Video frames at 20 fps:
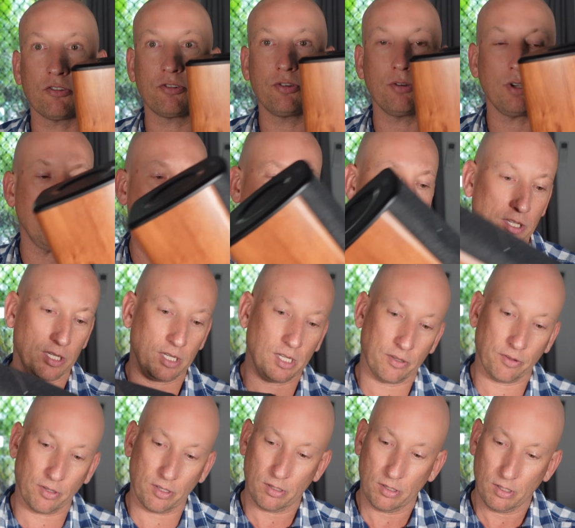too heavy
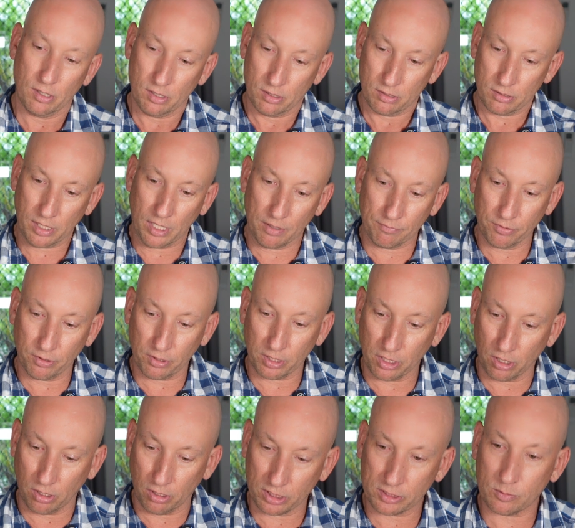either. And really,
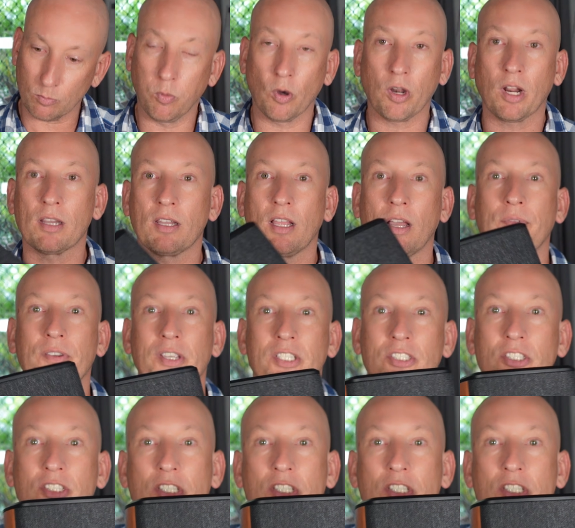guys, what I love is you